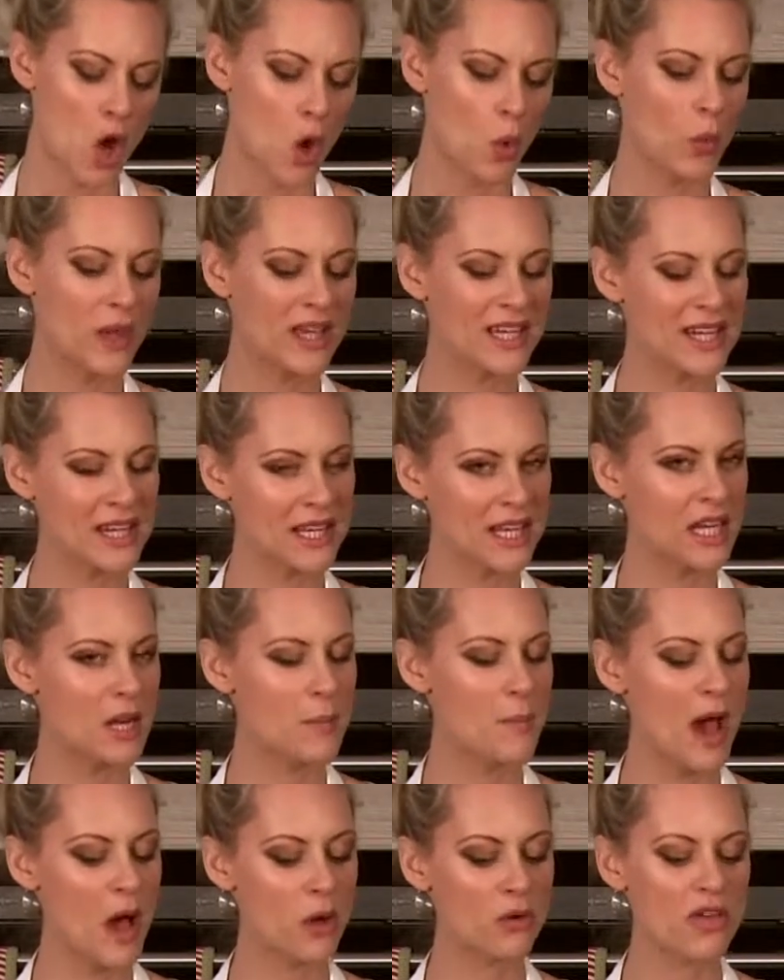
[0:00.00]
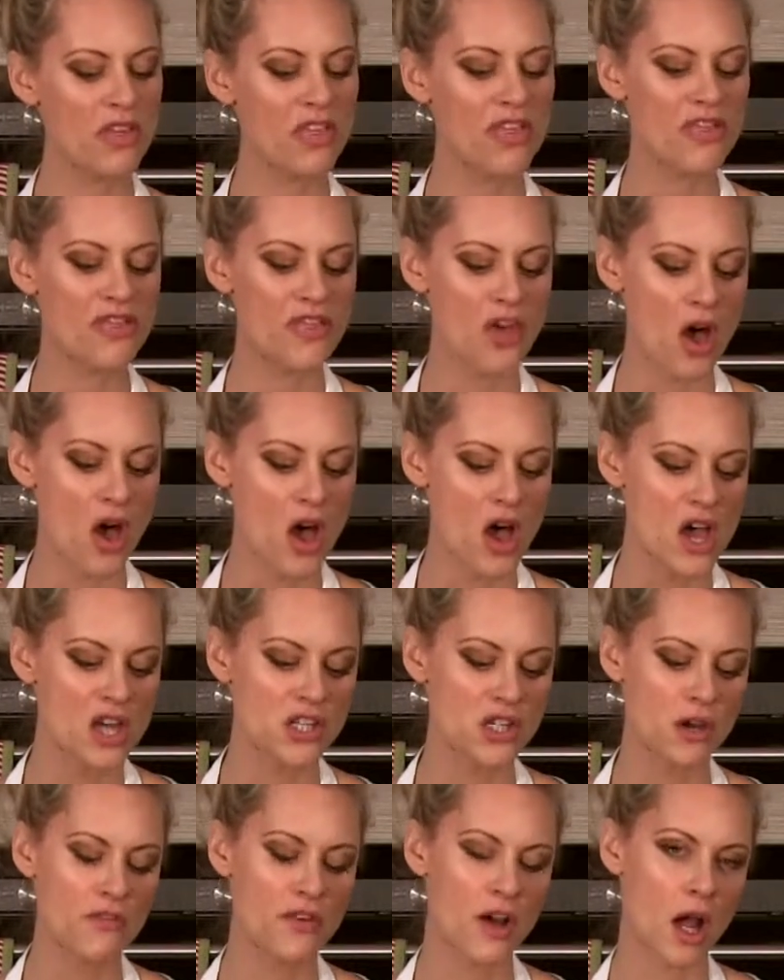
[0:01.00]
We're going to need about a
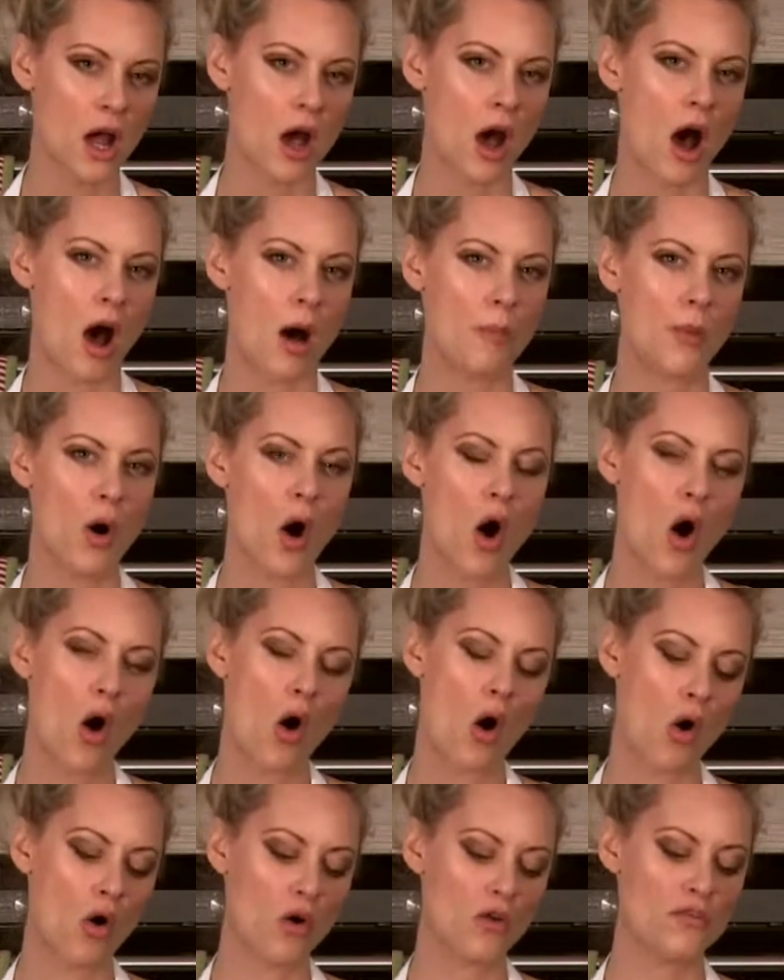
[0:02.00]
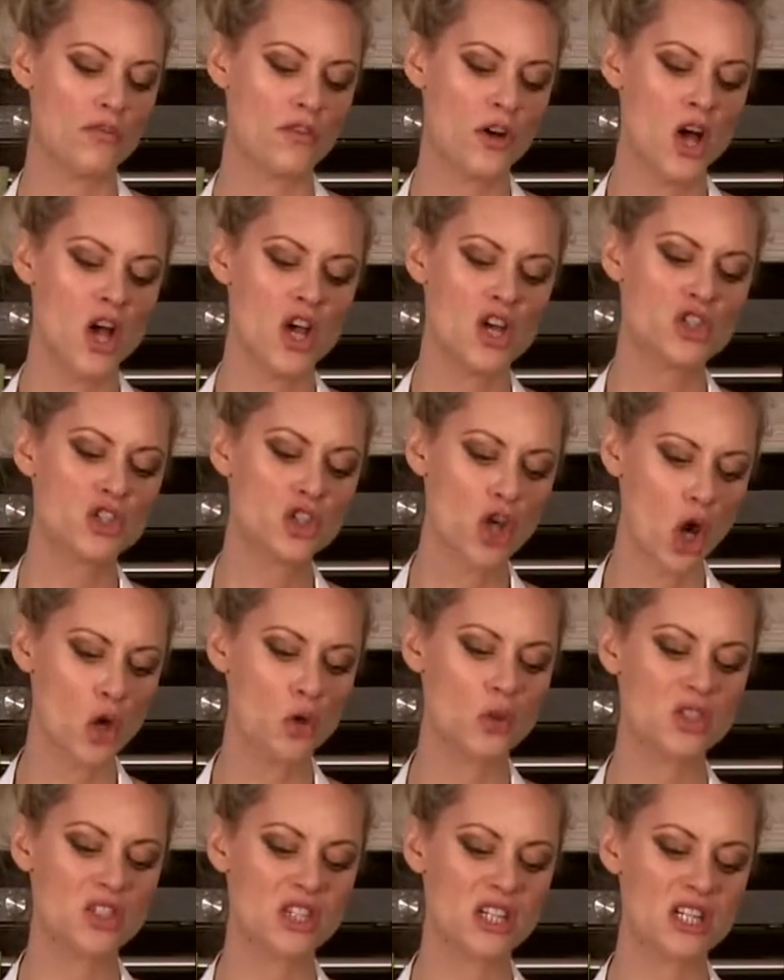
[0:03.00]
third of a cup of
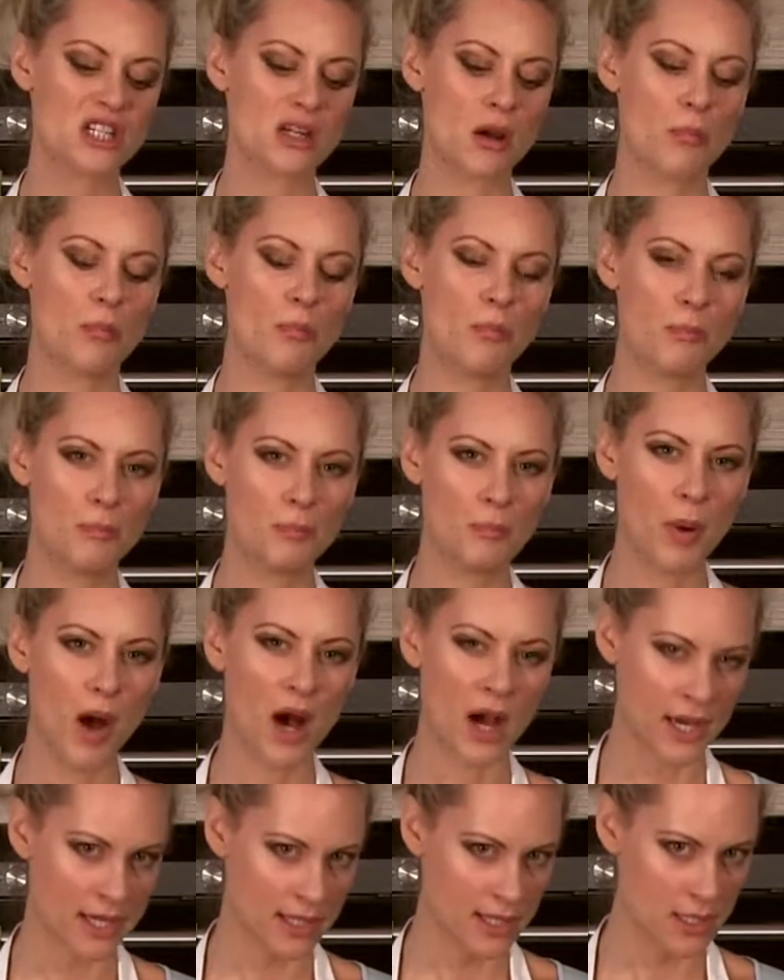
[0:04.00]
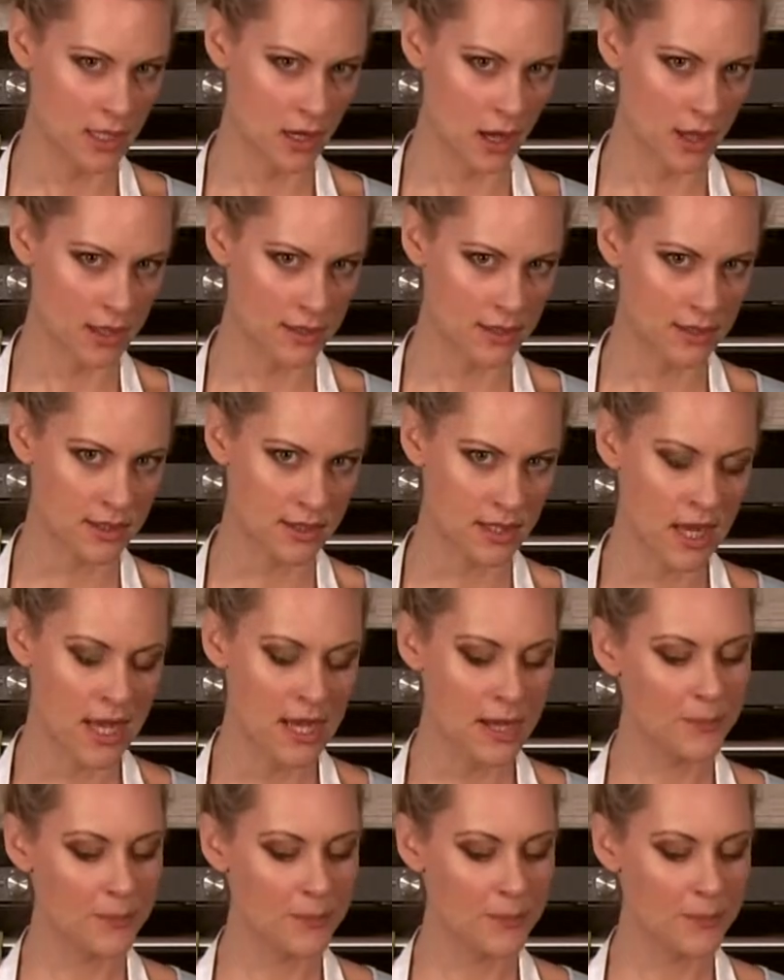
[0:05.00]
toasted pine nuts.